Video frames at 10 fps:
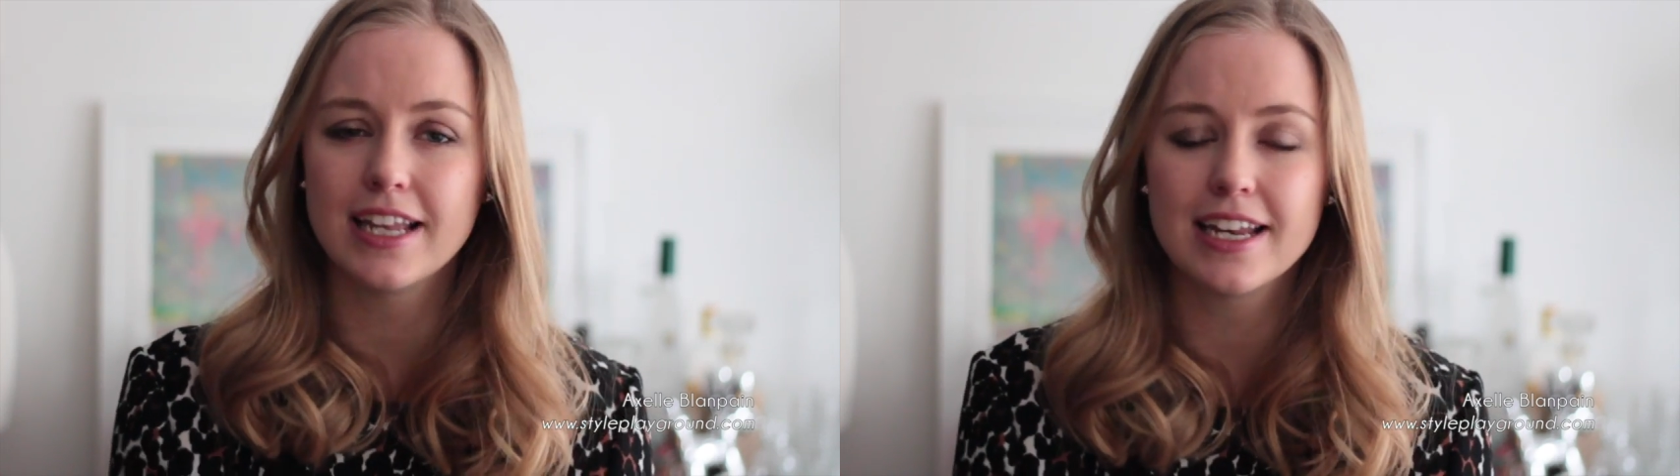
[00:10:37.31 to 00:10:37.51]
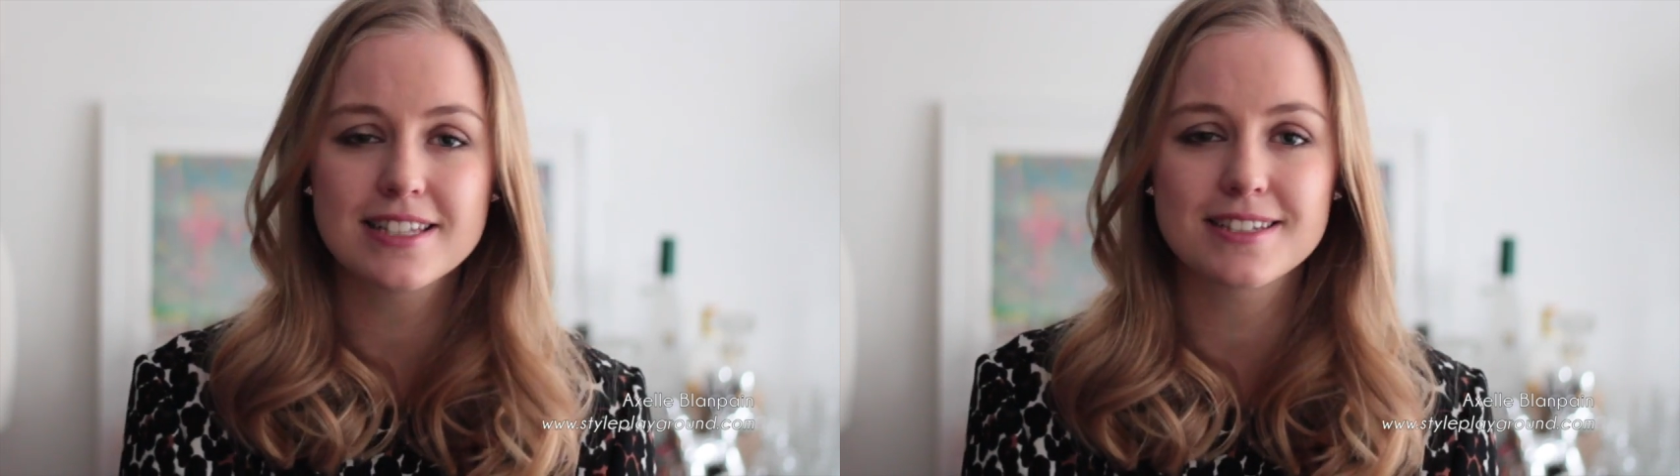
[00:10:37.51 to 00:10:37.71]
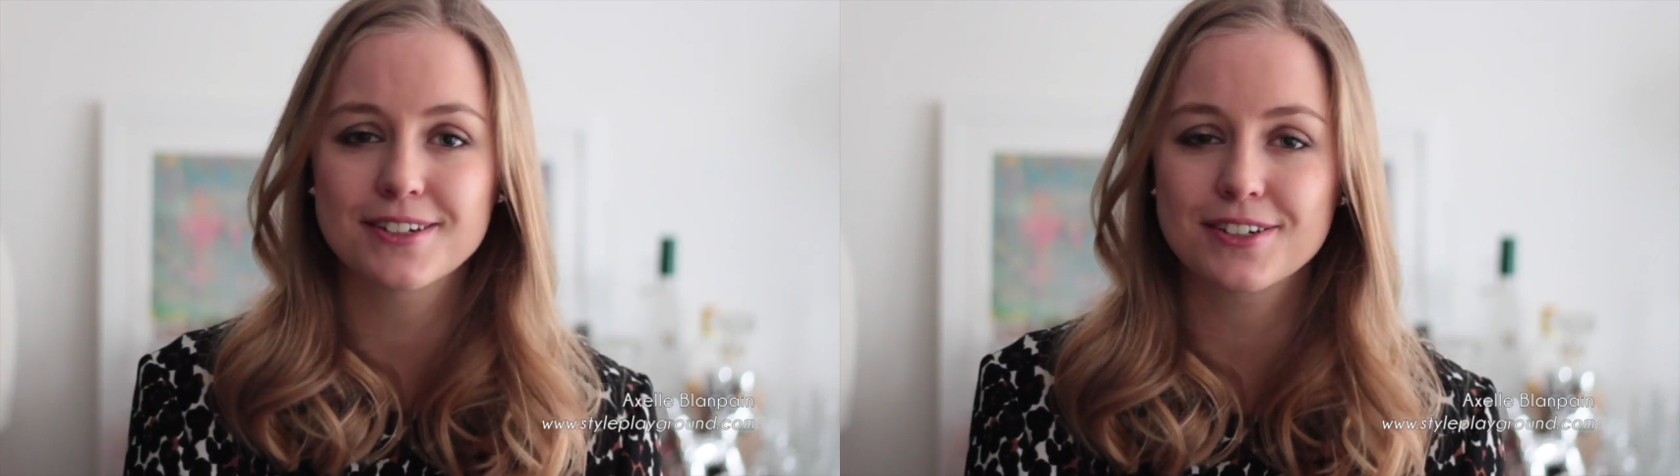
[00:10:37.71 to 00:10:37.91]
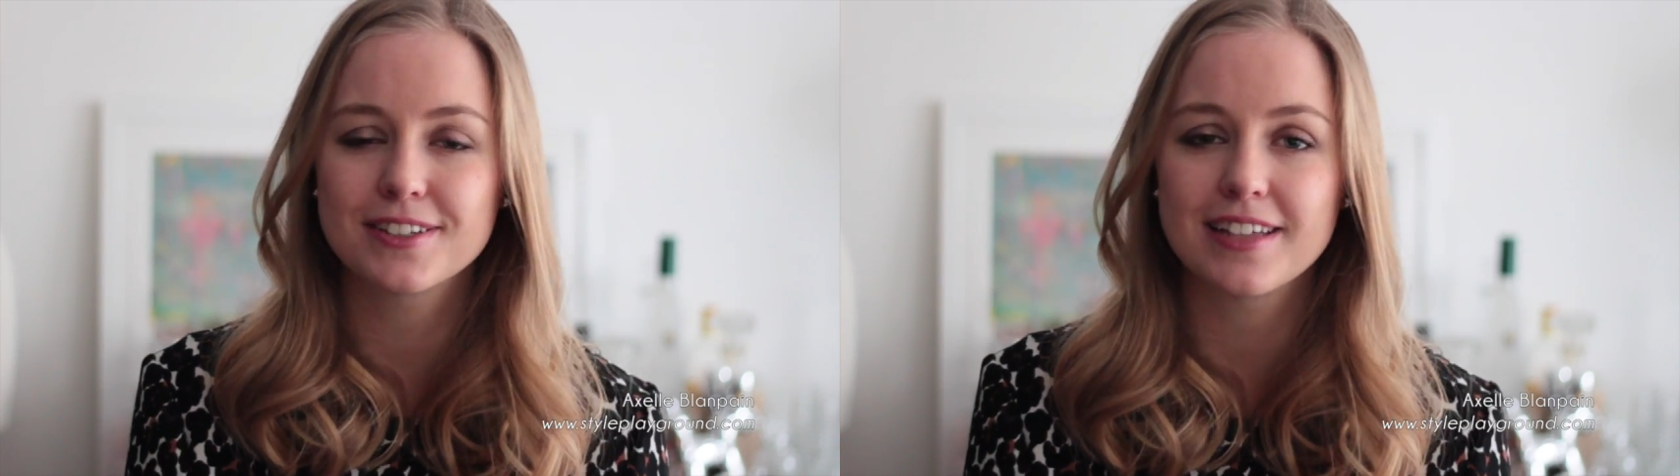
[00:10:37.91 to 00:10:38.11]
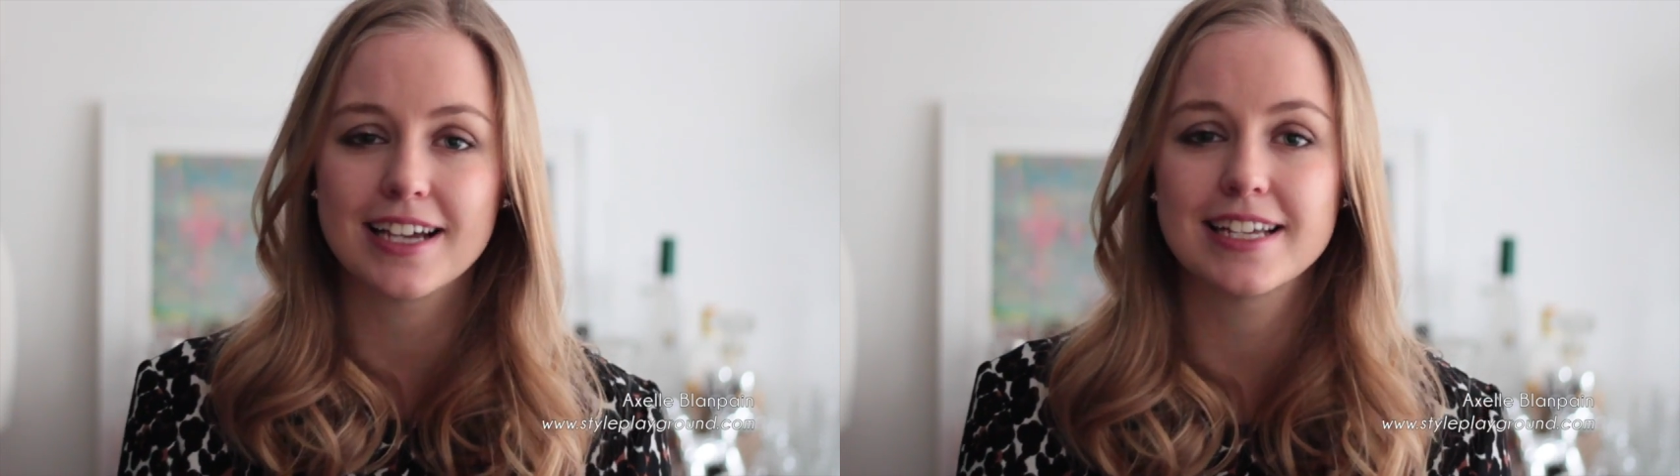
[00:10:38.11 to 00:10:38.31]
it is so
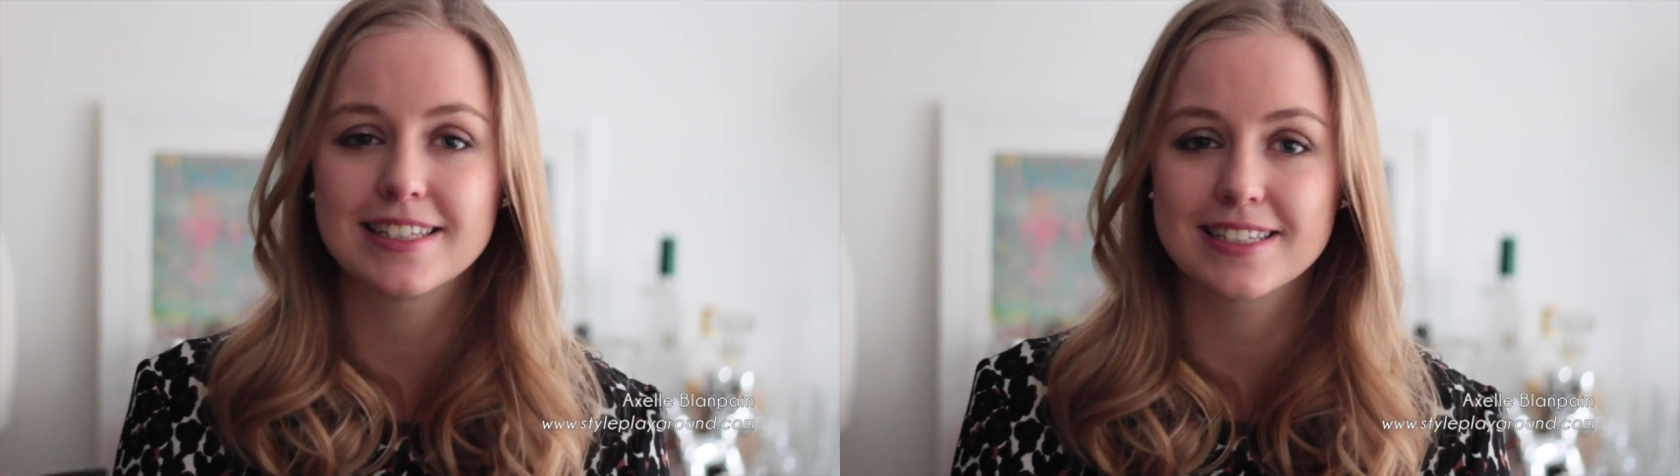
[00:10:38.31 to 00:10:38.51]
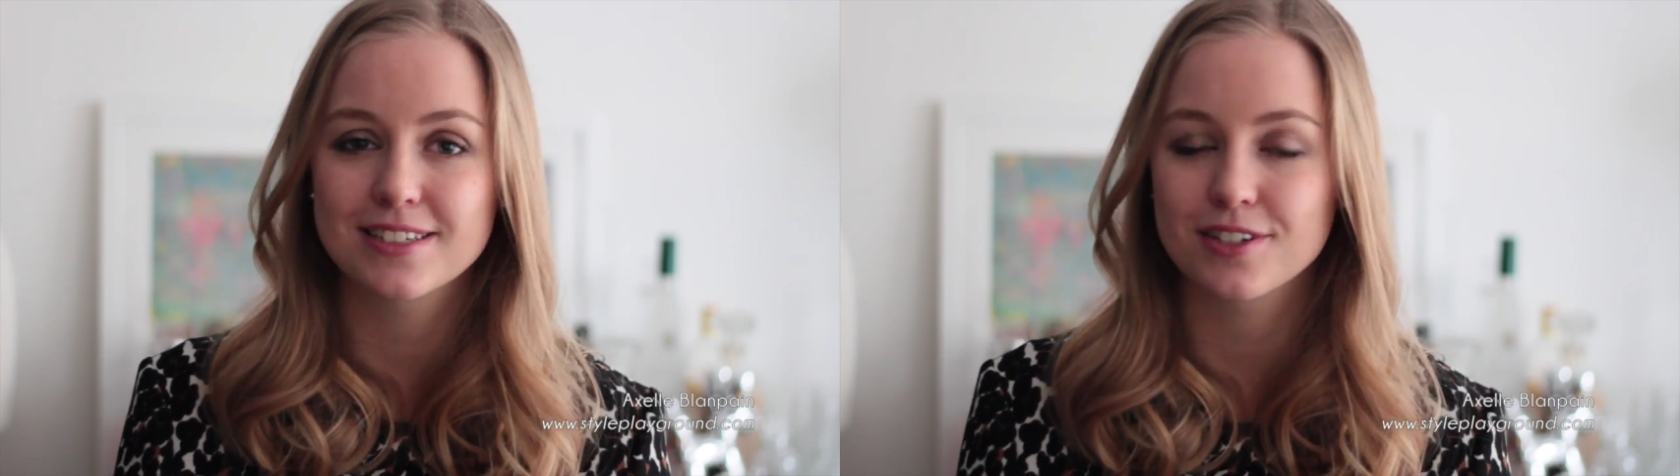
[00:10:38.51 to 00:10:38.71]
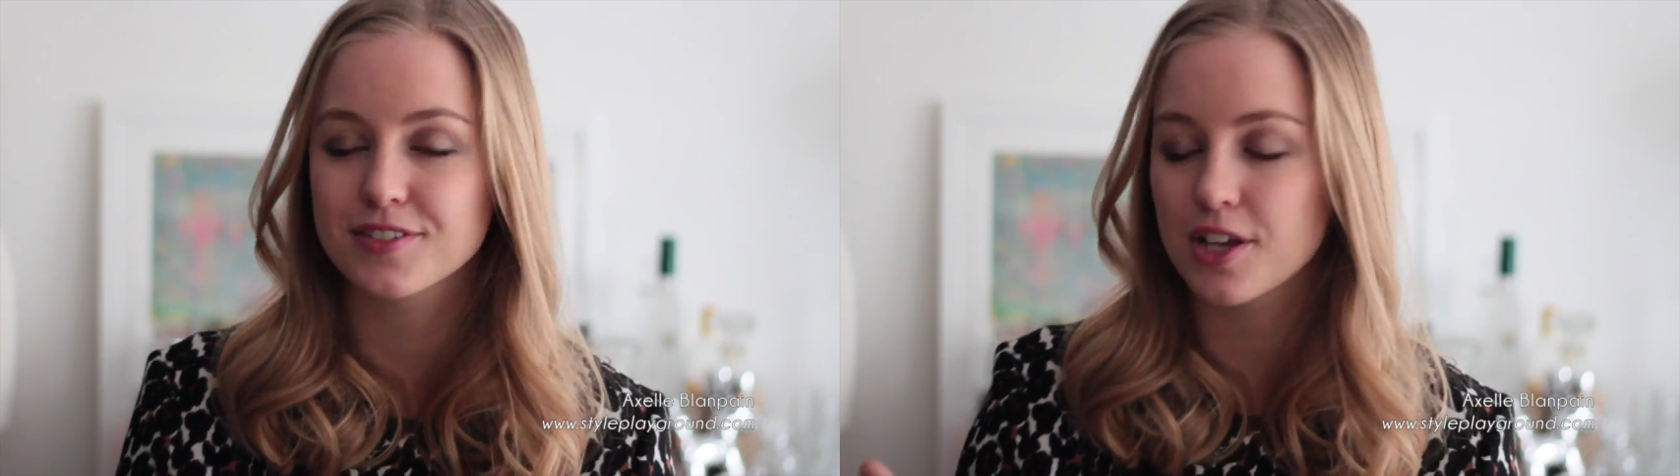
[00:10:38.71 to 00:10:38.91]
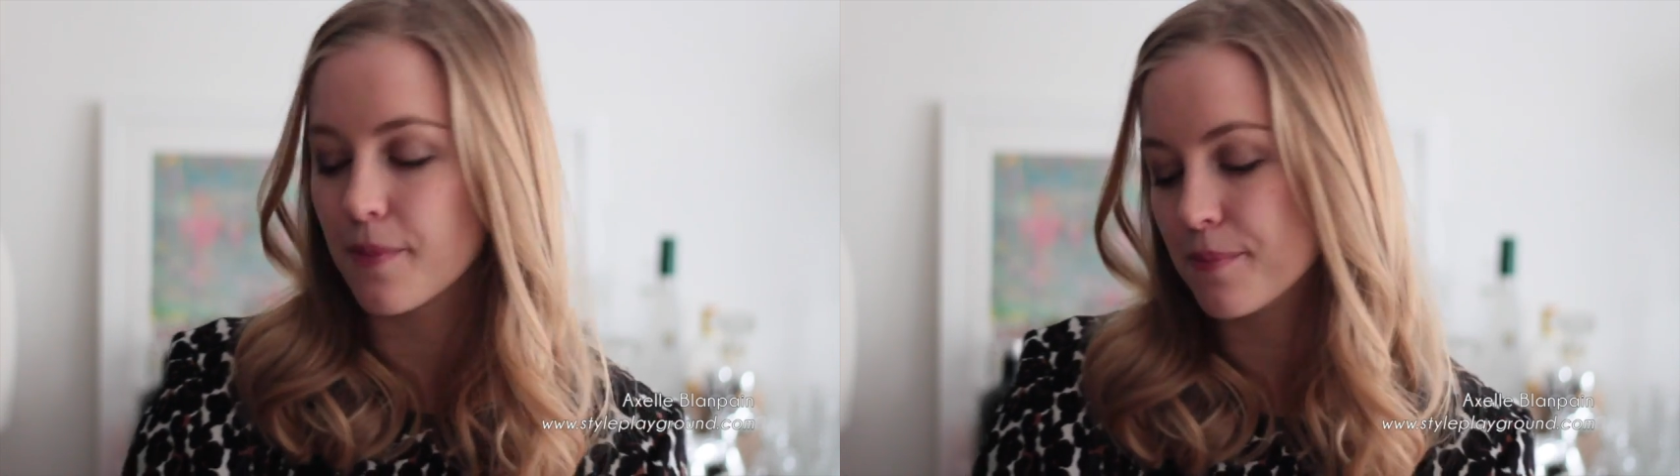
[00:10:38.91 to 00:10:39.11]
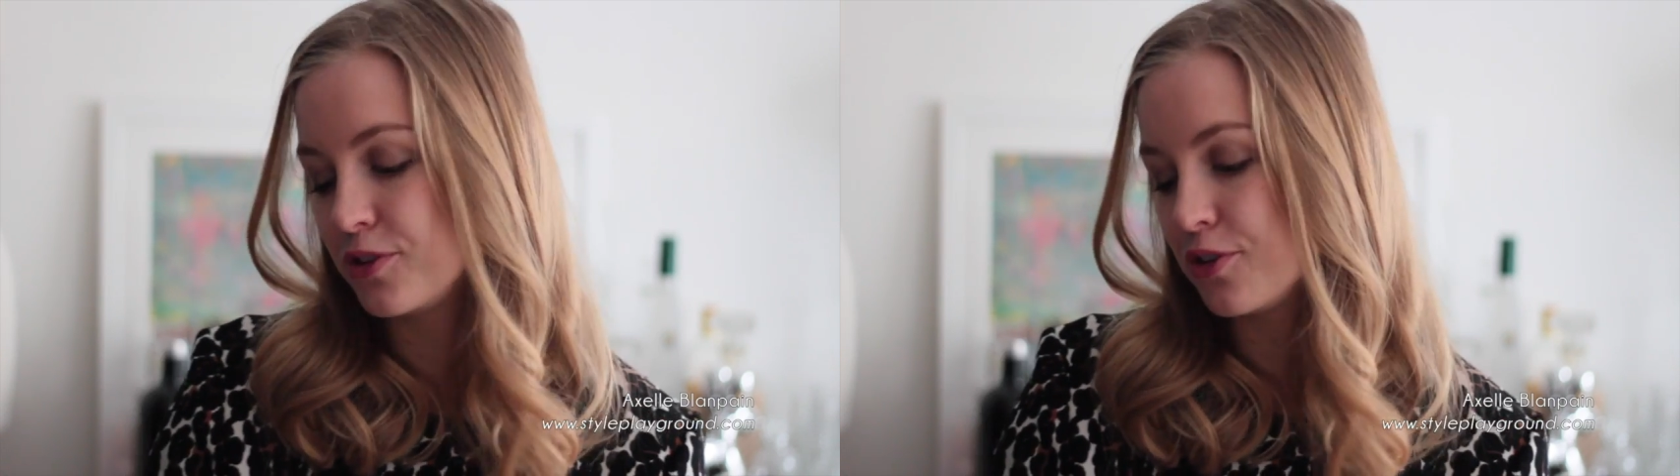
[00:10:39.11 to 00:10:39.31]
good that it deserves
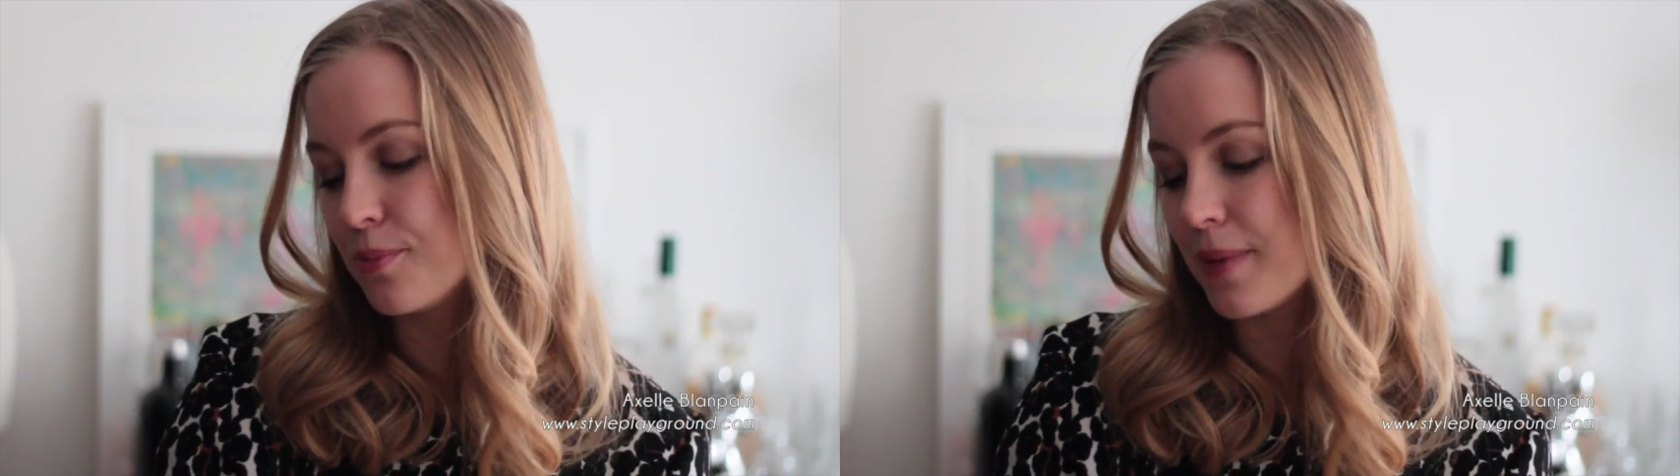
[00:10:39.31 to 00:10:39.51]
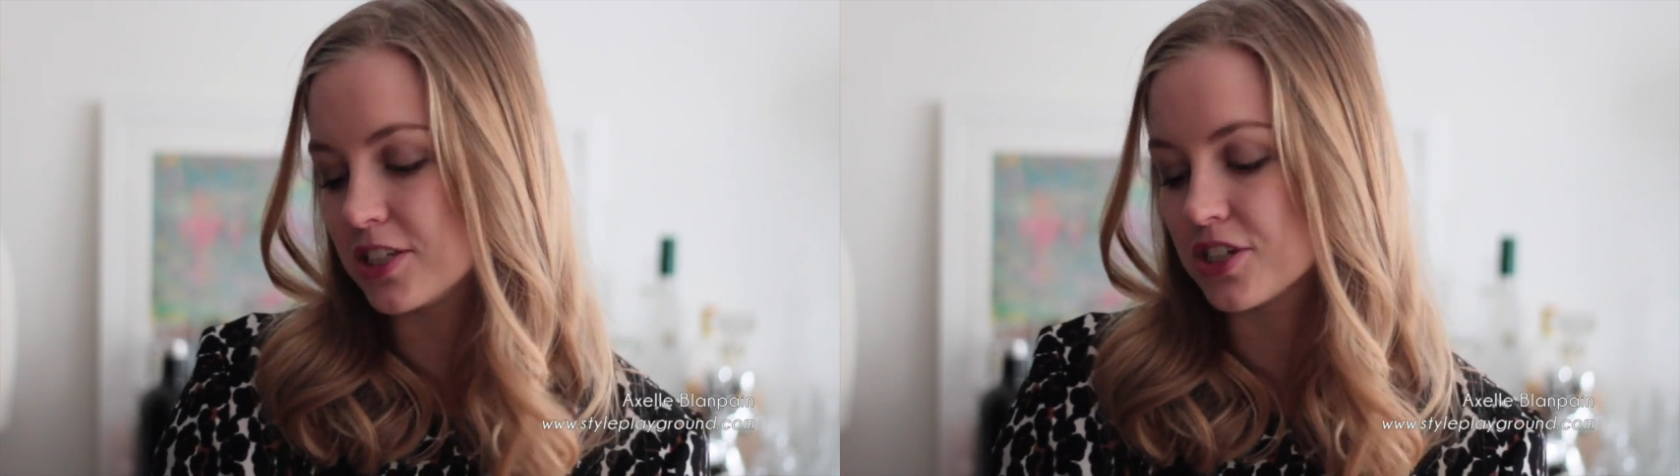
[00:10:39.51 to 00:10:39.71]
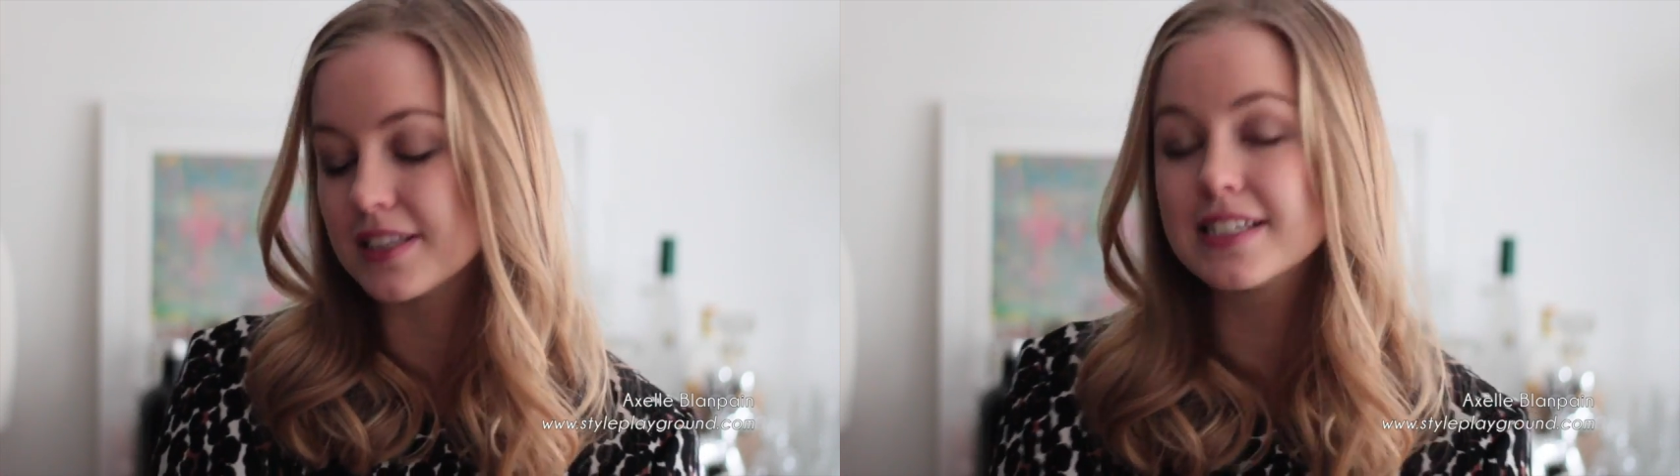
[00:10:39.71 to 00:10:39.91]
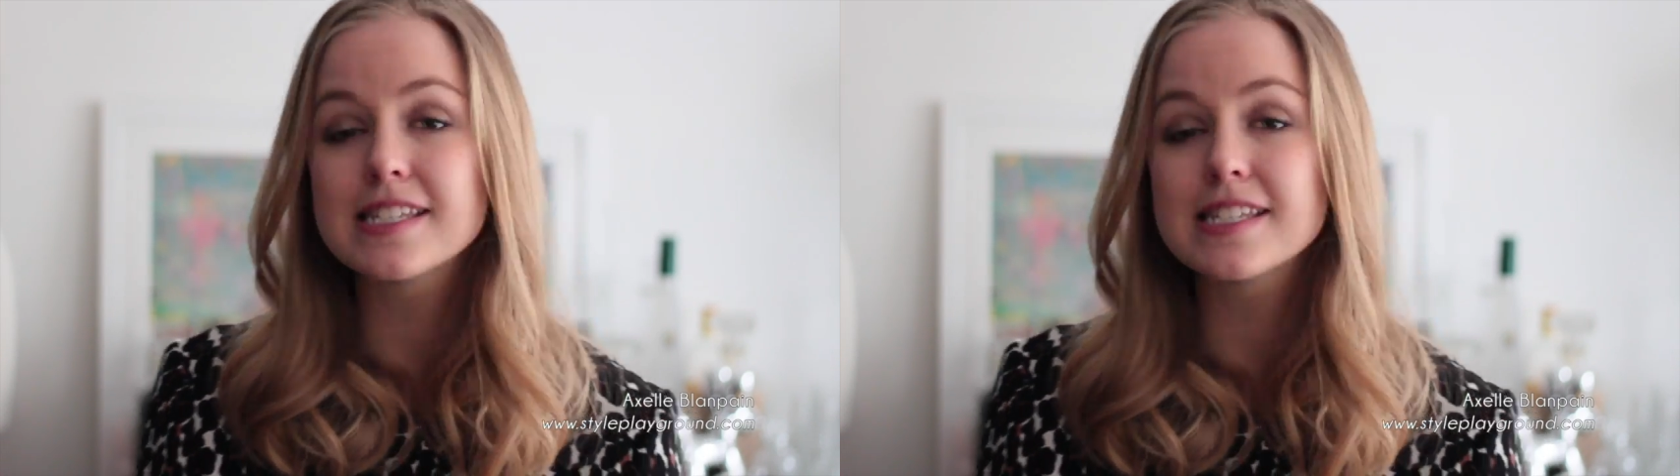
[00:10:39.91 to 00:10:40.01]
a new mention.